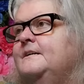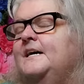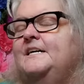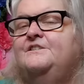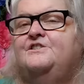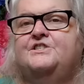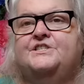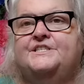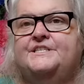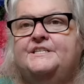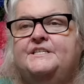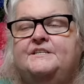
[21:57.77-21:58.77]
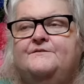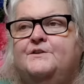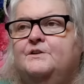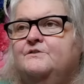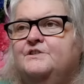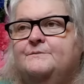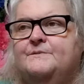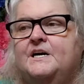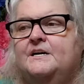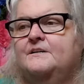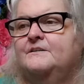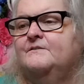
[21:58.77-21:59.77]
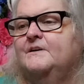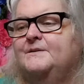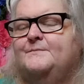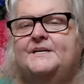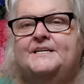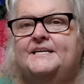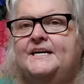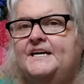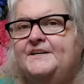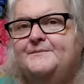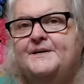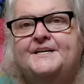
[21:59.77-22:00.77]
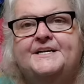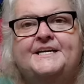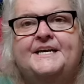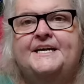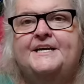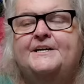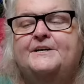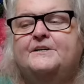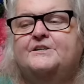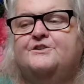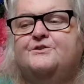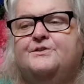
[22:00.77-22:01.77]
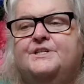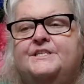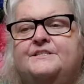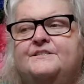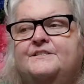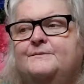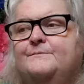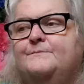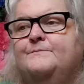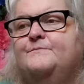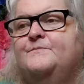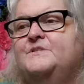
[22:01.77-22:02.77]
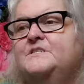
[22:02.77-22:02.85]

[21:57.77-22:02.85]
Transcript: agency, if you're on some kind of like Medicaid, Medicare, and you're getting some